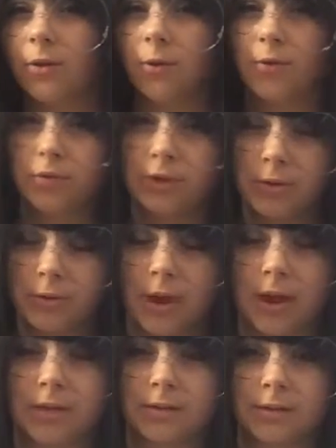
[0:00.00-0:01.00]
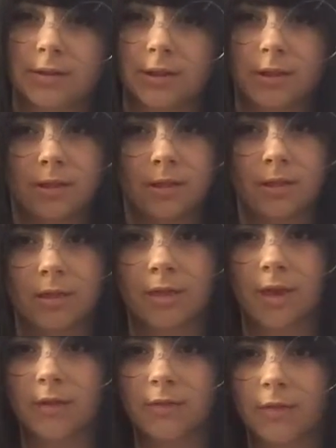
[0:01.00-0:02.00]
hopefully you guys
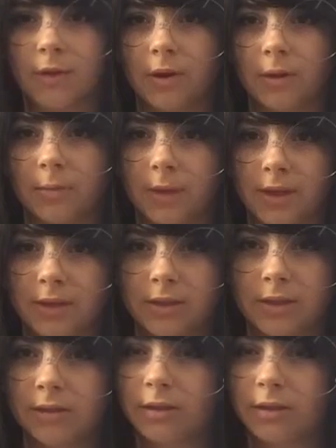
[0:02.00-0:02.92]
love like these.